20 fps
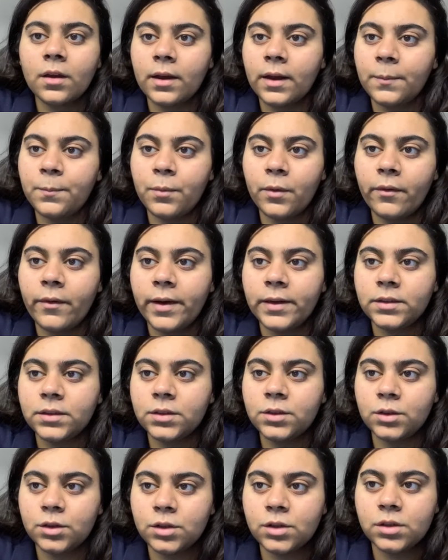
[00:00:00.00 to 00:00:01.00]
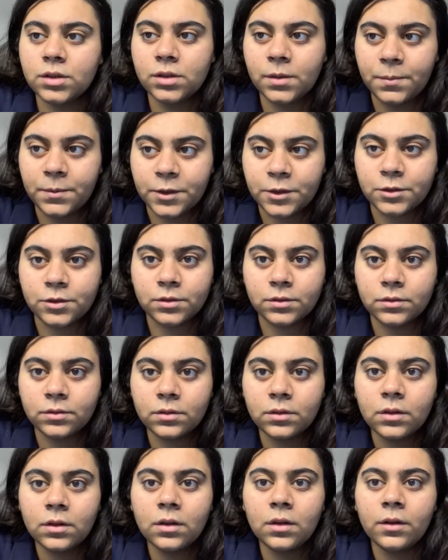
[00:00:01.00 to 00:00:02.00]
it provides judicial separation
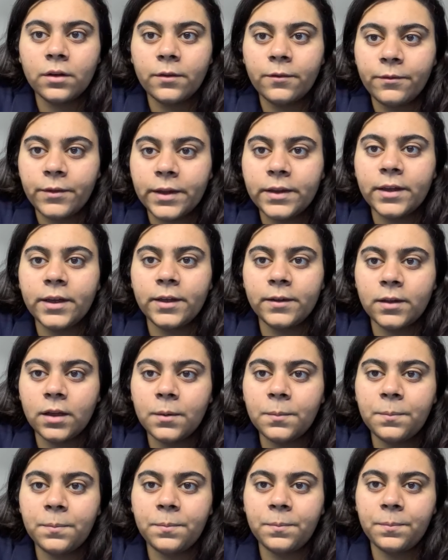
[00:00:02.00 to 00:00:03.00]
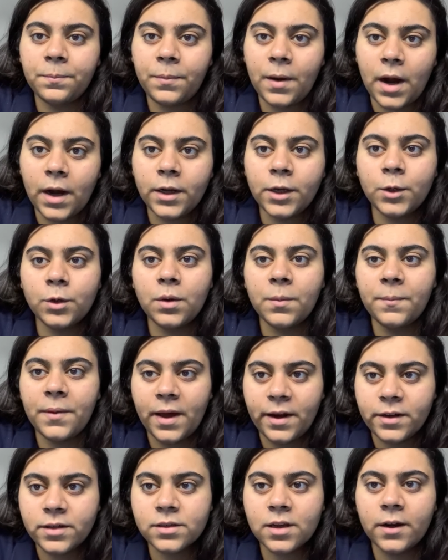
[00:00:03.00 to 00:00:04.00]
whether either party to a
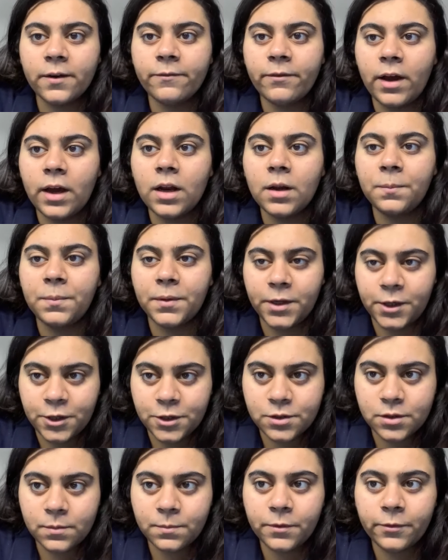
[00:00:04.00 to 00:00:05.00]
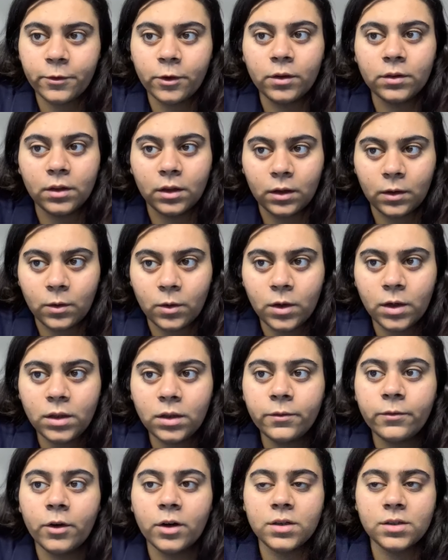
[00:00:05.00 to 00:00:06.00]
marriage can file a petition before the court
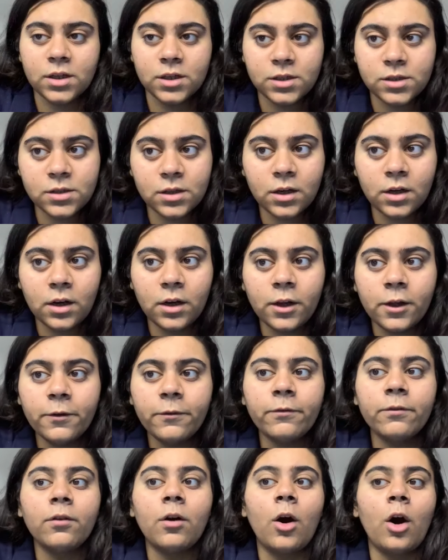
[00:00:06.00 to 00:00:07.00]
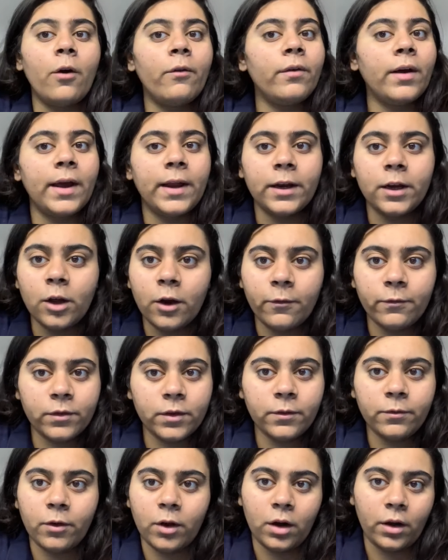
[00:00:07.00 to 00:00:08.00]
for such a relief on any of
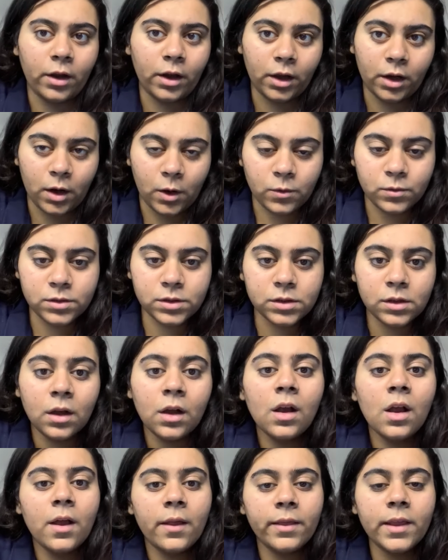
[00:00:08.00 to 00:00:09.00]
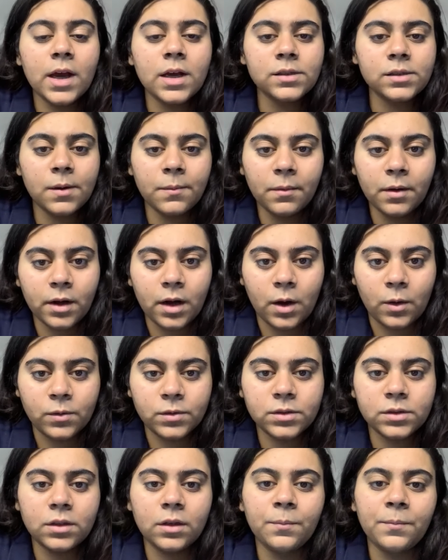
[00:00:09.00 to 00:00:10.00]
the following grounds there are some
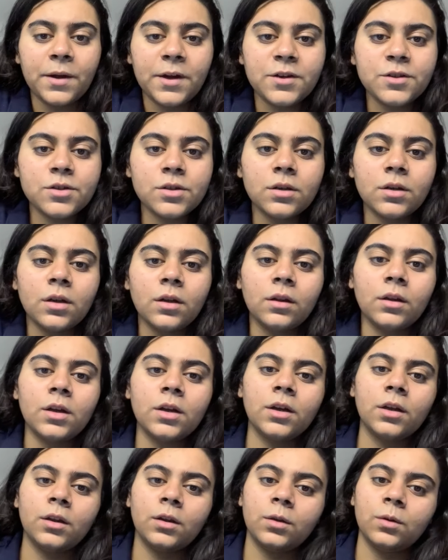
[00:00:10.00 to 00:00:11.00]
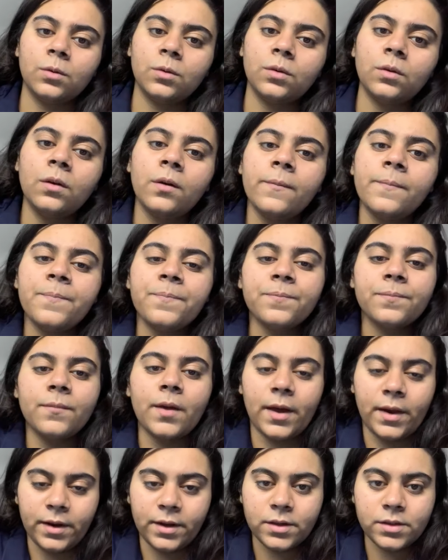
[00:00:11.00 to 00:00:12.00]
grounds in mentioned in the Hindu
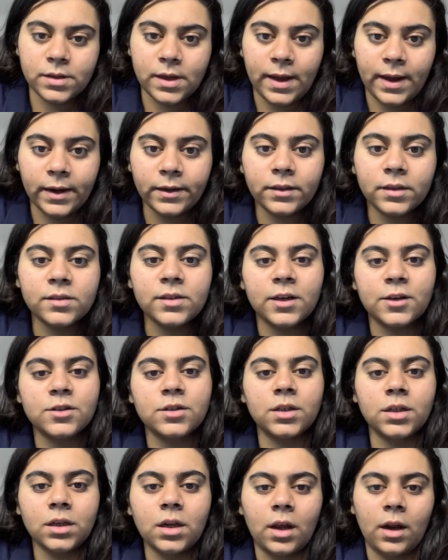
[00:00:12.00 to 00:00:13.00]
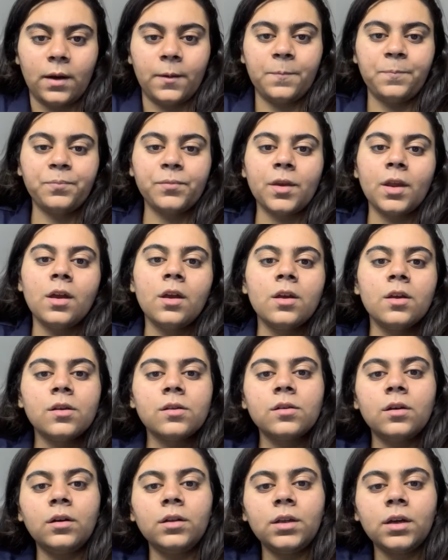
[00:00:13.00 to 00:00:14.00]
Marriage Act section 10
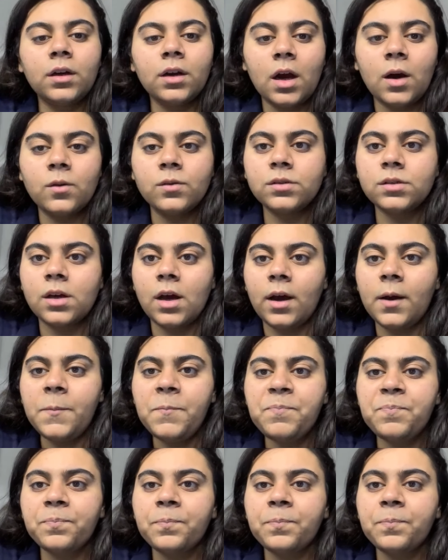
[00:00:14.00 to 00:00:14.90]
so the grounds are